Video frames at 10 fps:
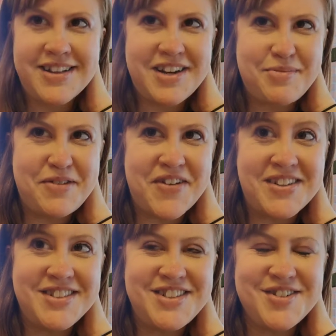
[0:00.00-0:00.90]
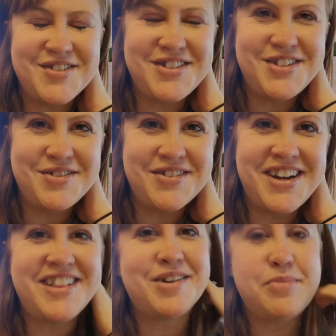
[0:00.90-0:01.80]
I thought it'd be fun to do
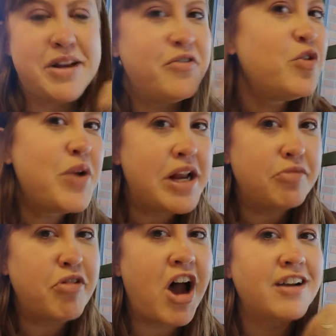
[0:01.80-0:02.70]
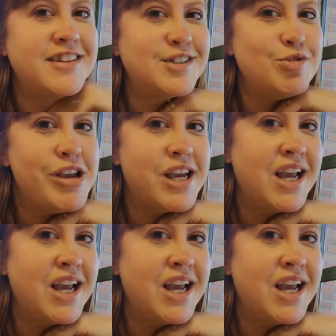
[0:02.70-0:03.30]
a little bit of a reading vlog this